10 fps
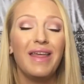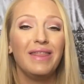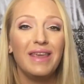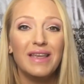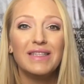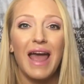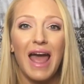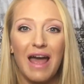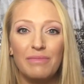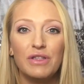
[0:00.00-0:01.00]
These
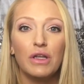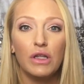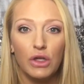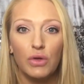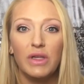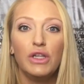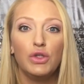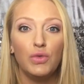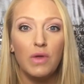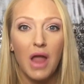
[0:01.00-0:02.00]
absolutely
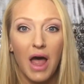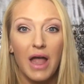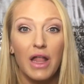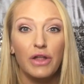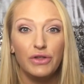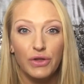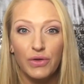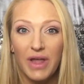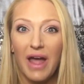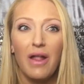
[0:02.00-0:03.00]
do not do
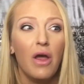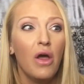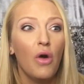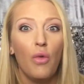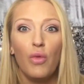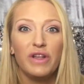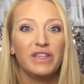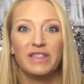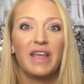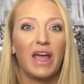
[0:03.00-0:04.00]
that, which
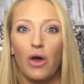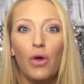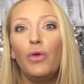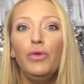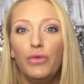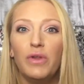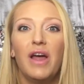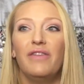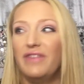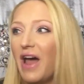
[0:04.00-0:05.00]
is like a whole new
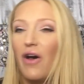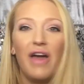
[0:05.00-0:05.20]
love now.